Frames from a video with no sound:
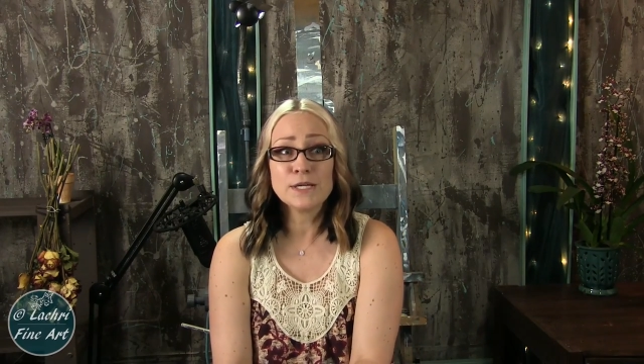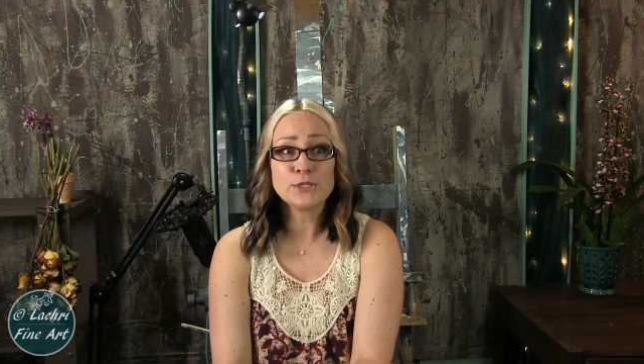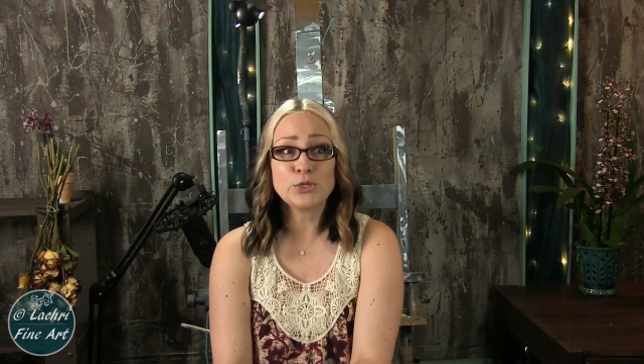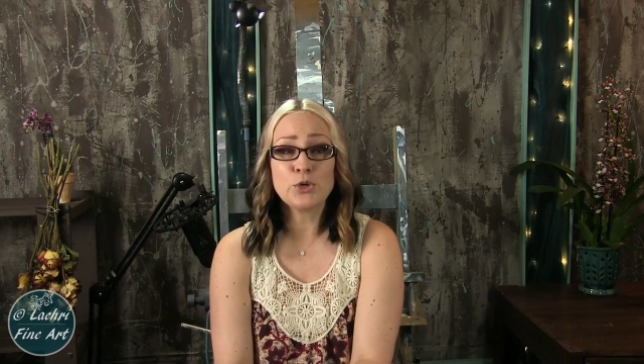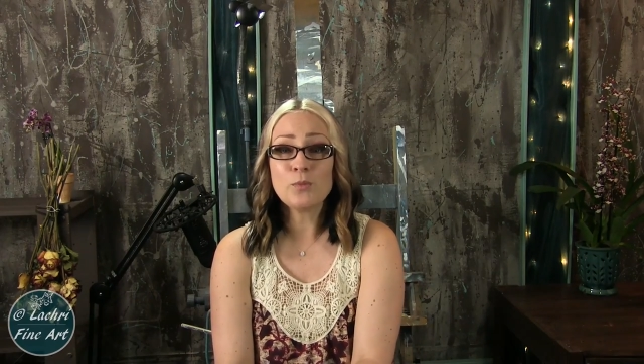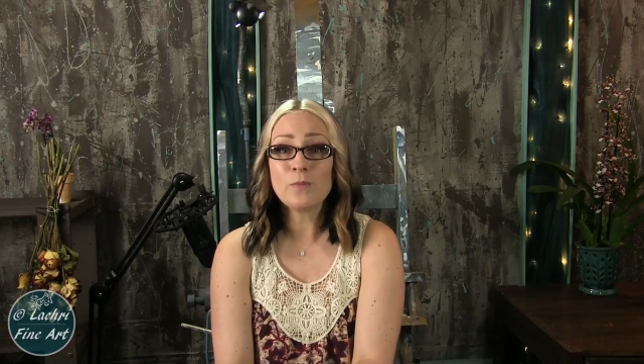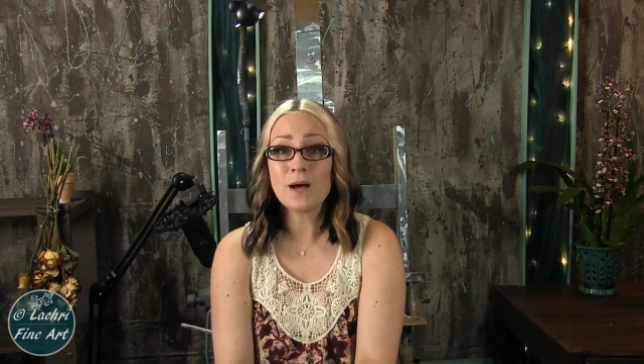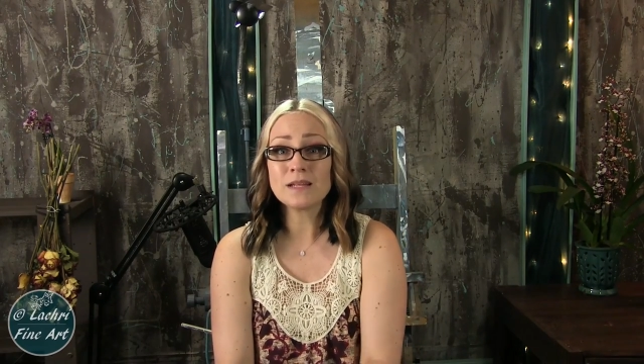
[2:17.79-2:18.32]

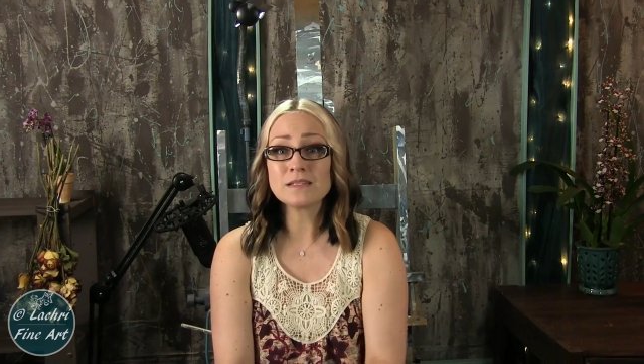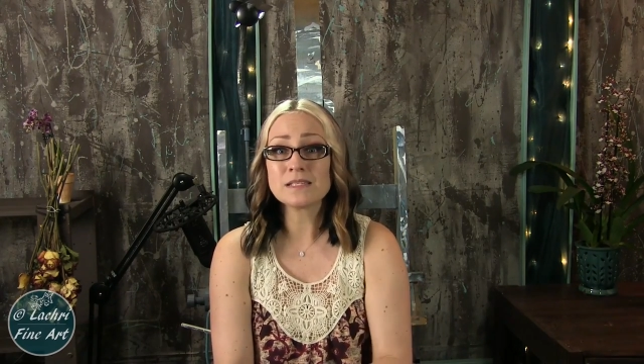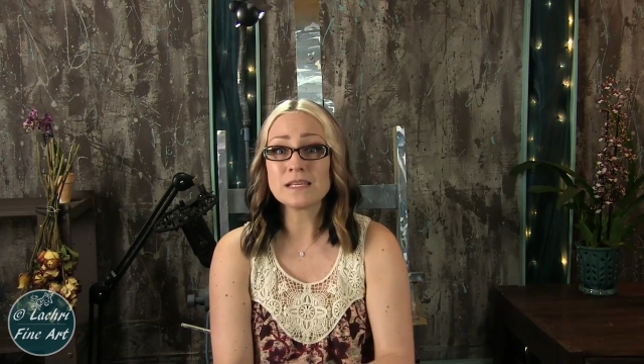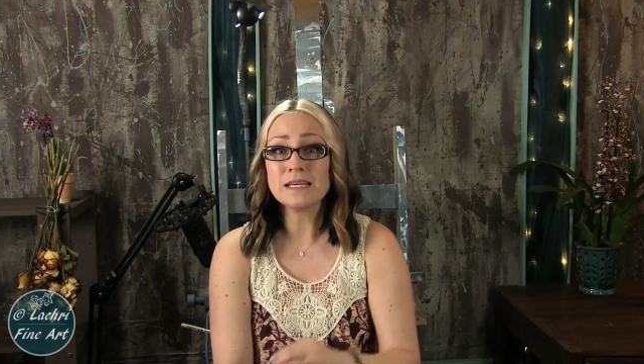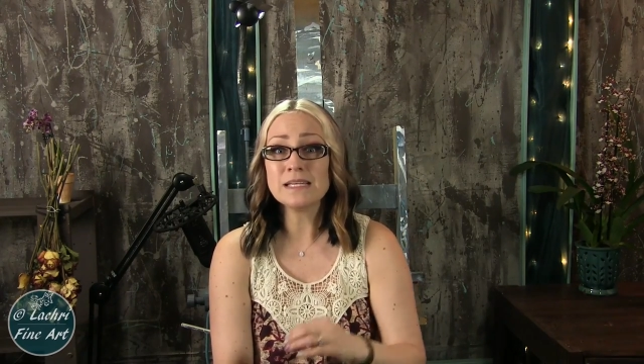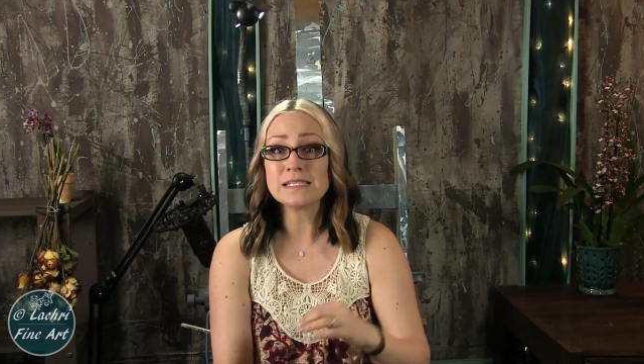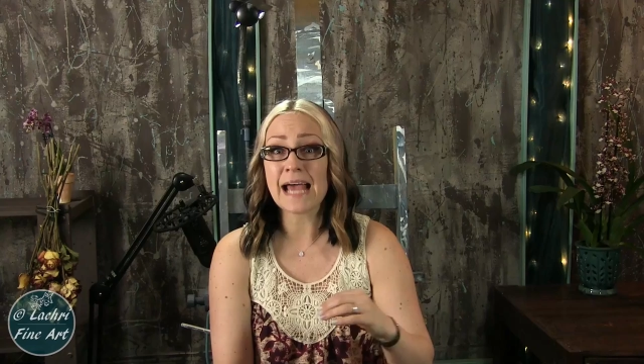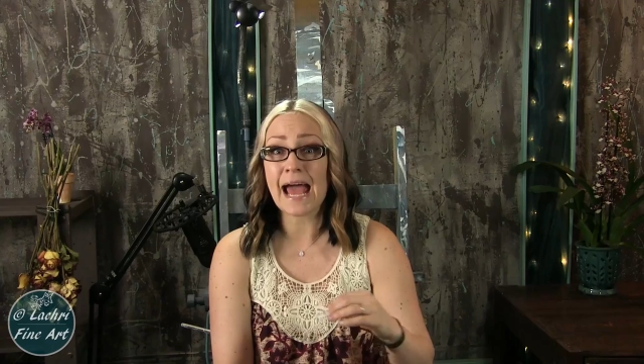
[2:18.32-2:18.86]
Two months
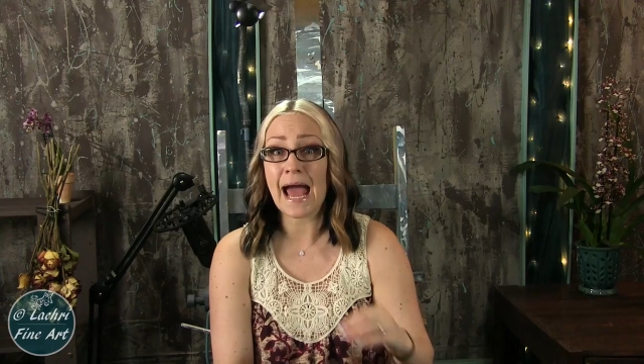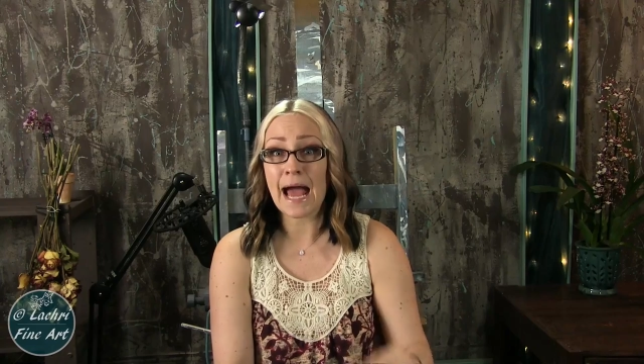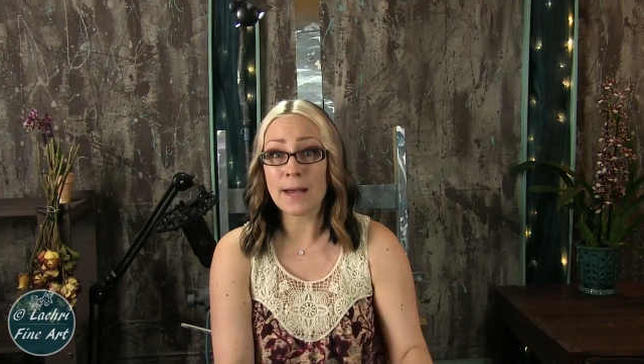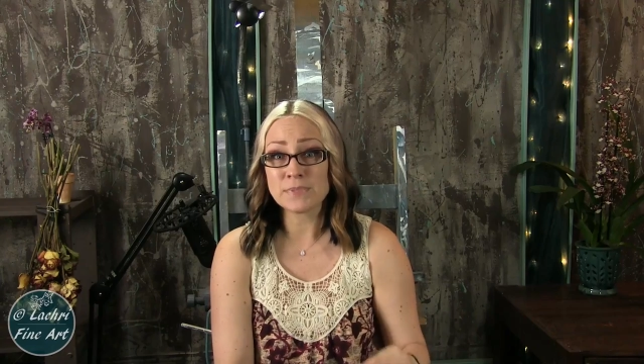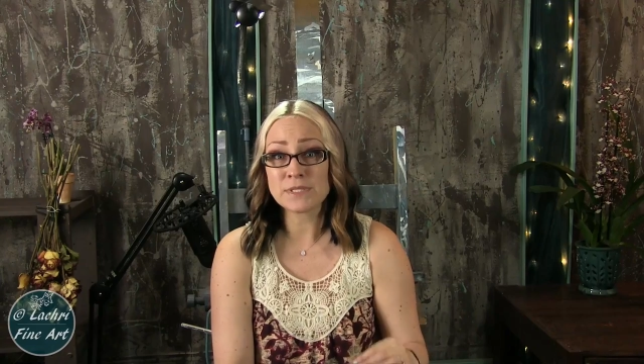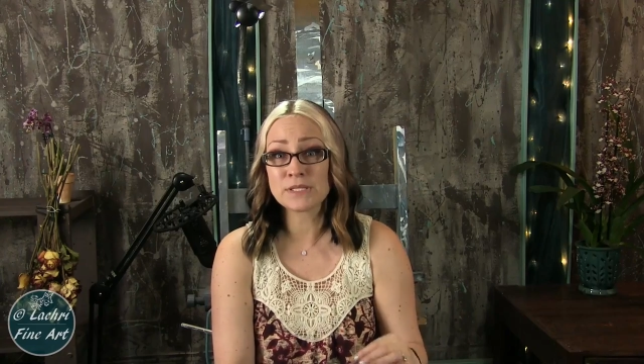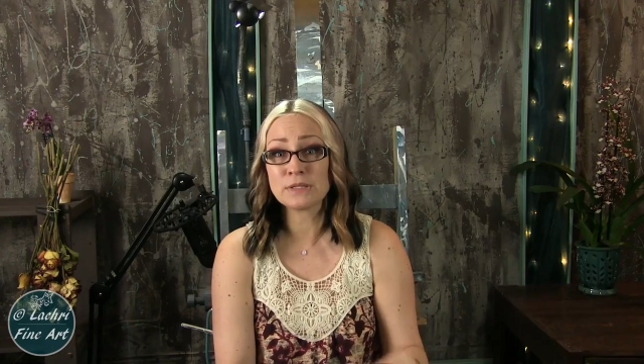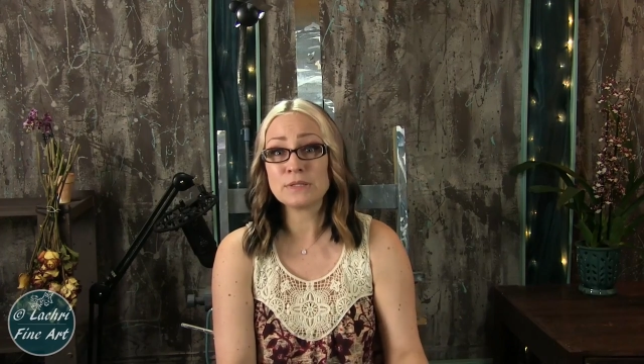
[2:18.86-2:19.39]
is
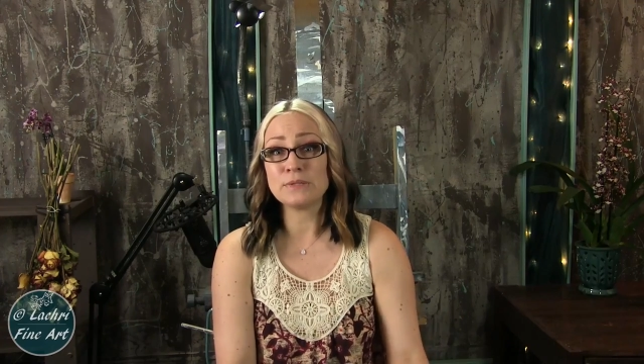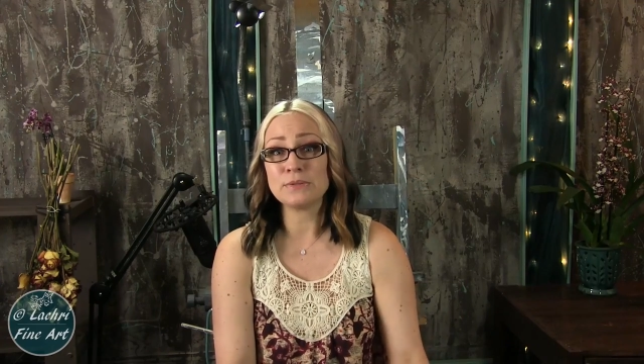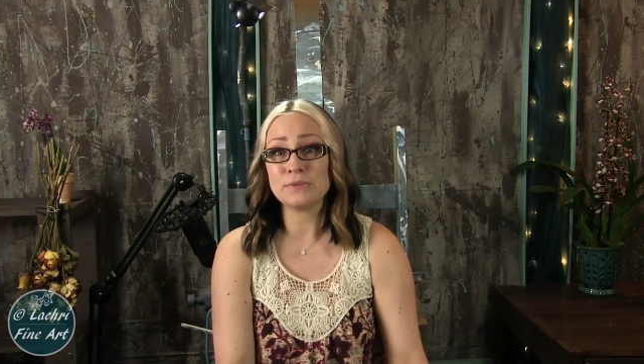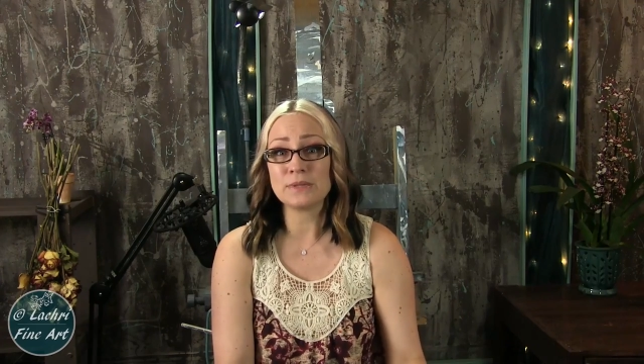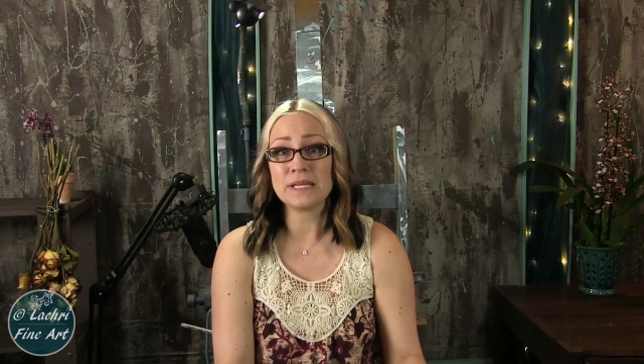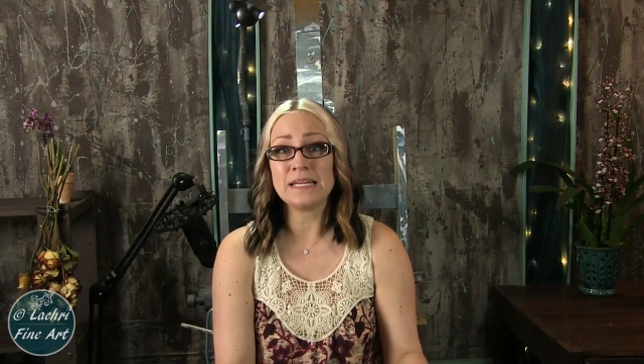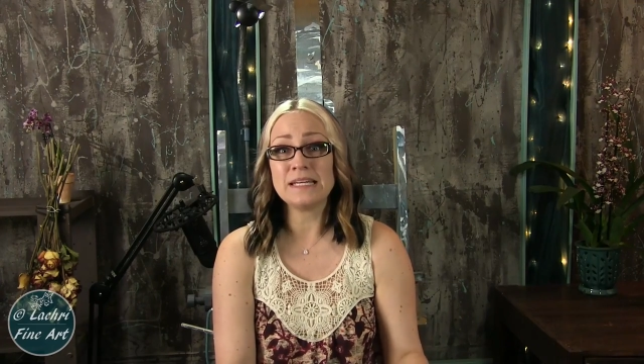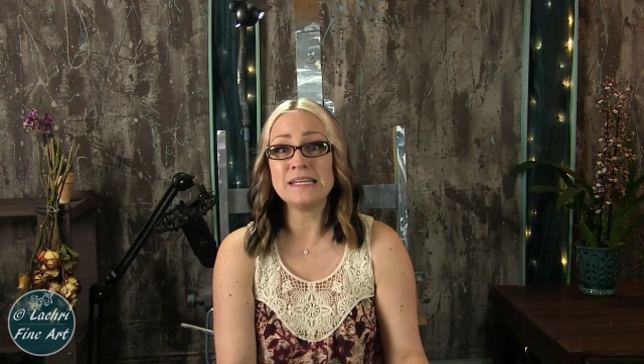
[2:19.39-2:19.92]

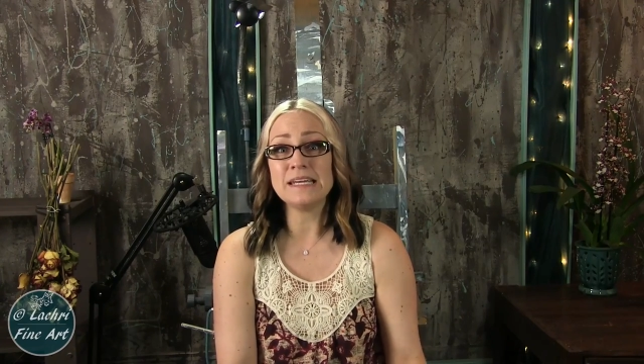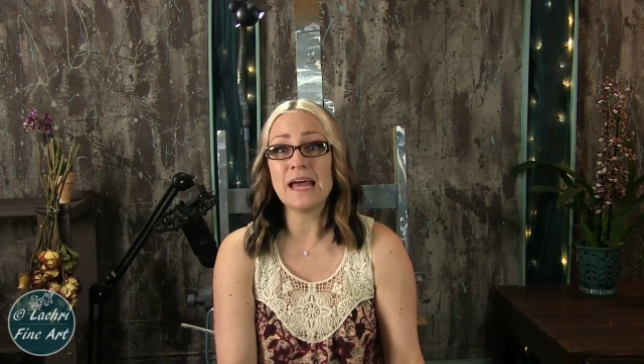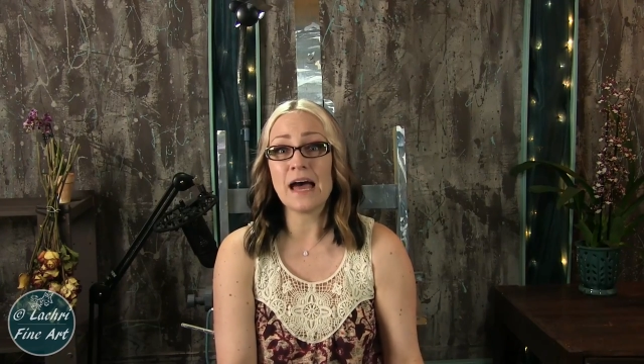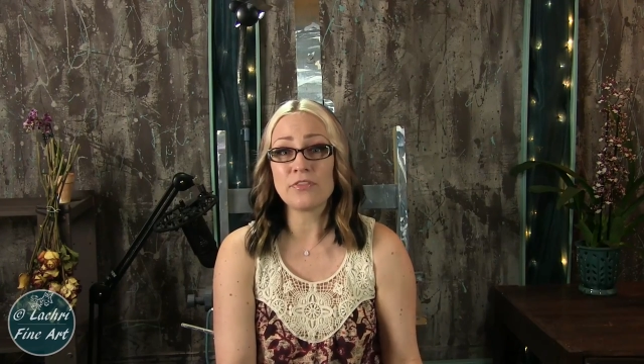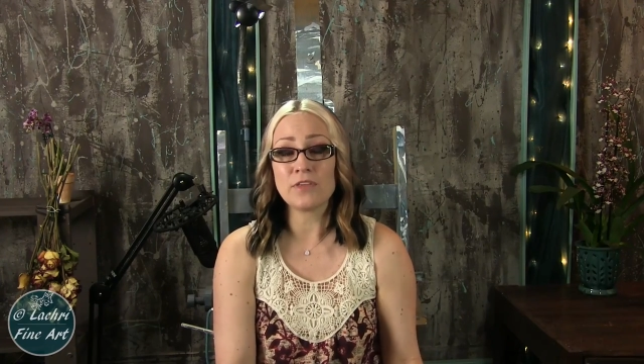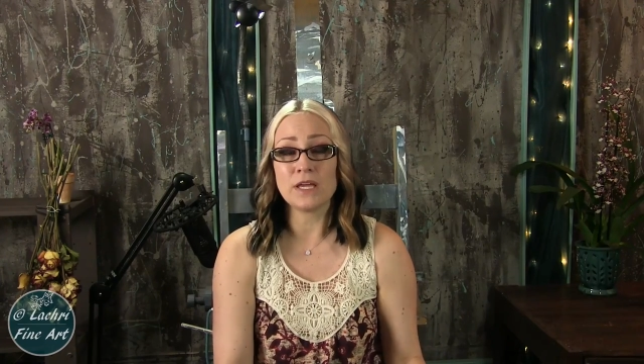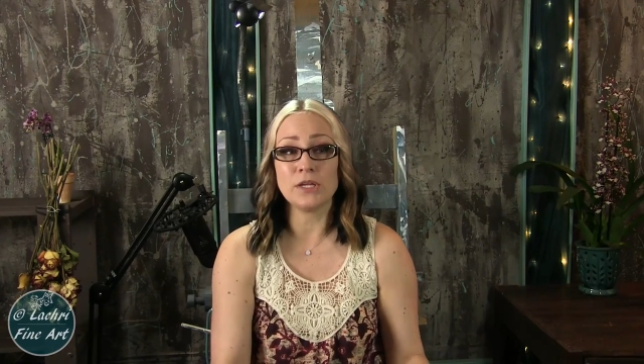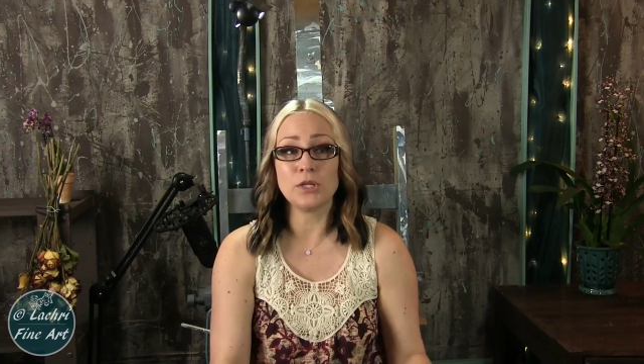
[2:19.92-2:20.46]
absolutely
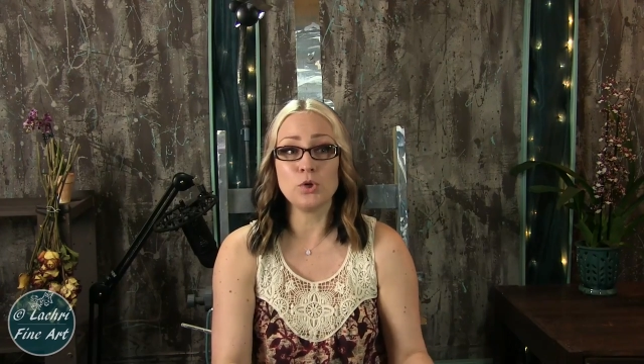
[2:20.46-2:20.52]
nothing.